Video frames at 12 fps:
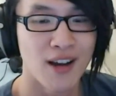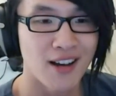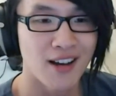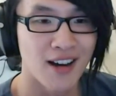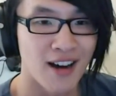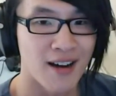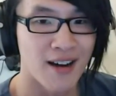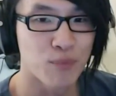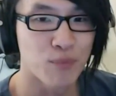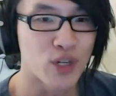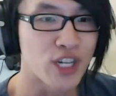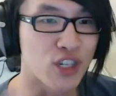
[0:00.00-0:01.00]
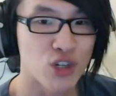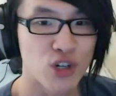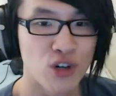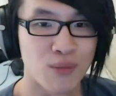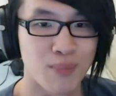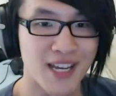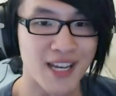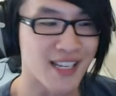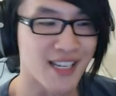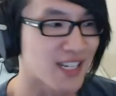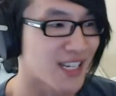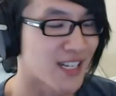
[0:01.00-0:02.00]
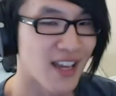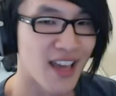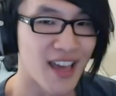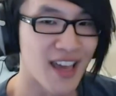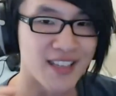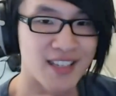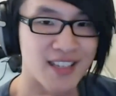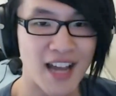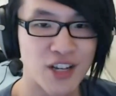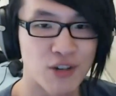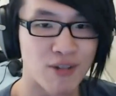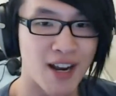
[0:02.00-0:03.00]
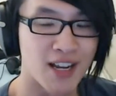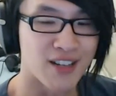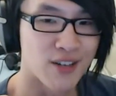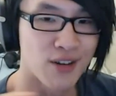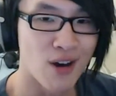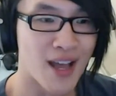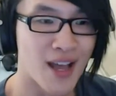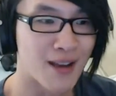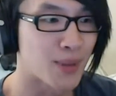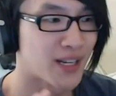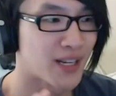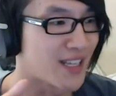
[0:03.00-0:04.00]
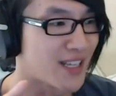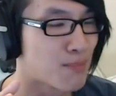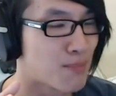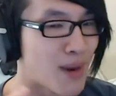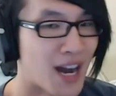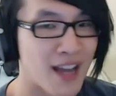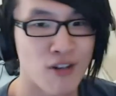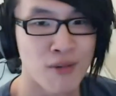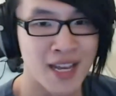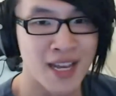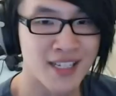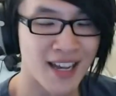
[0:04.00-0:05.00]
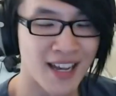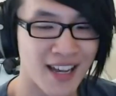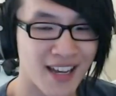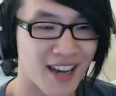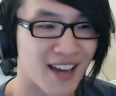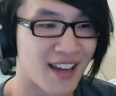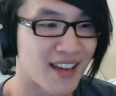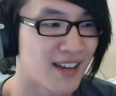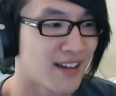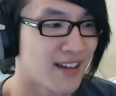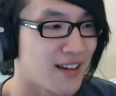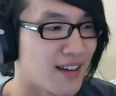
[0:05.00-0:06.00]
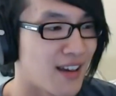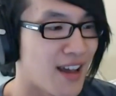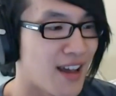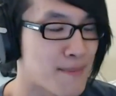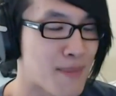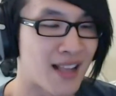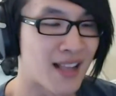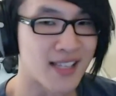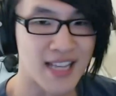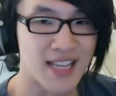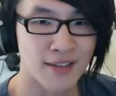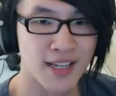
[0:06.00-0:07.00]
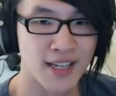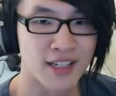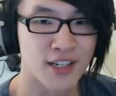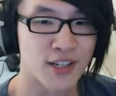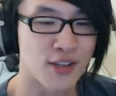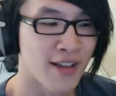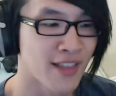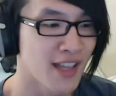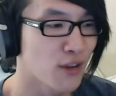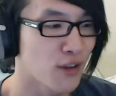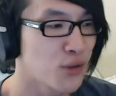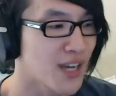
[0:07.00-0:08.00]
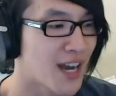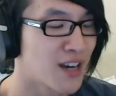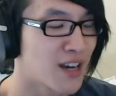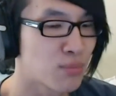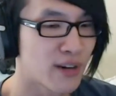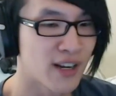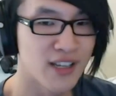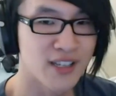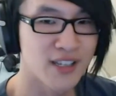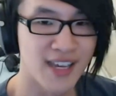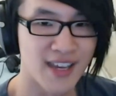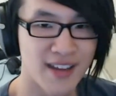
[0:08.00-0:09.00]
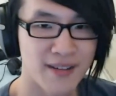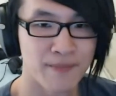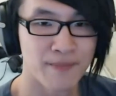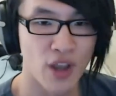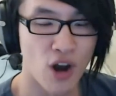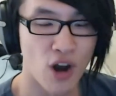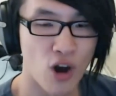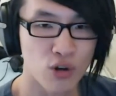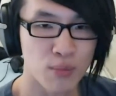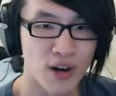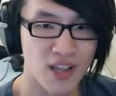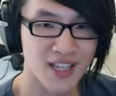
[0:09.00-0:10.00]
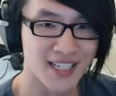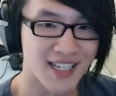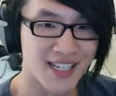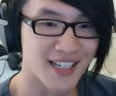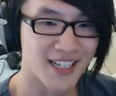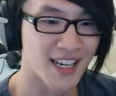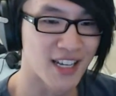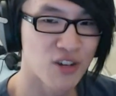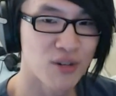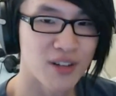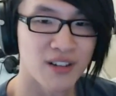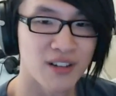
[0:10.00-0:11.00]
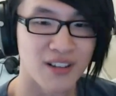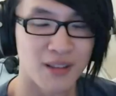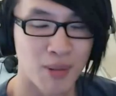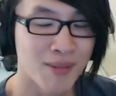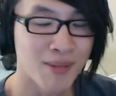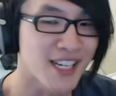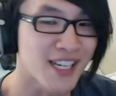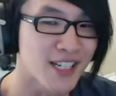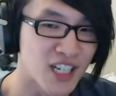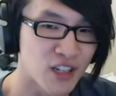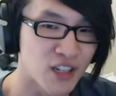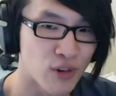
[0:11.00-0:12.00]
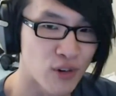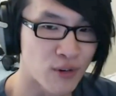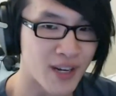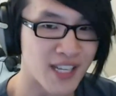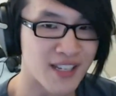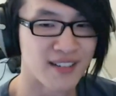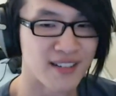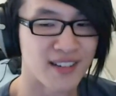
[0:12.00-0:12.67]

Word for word: Uh, which is true because it's just exaggerated to no end, but it's by no means a, a a balanced sound signature. So I think those kind of products, the older products that are discontinued, they're probably discontinued for a reason.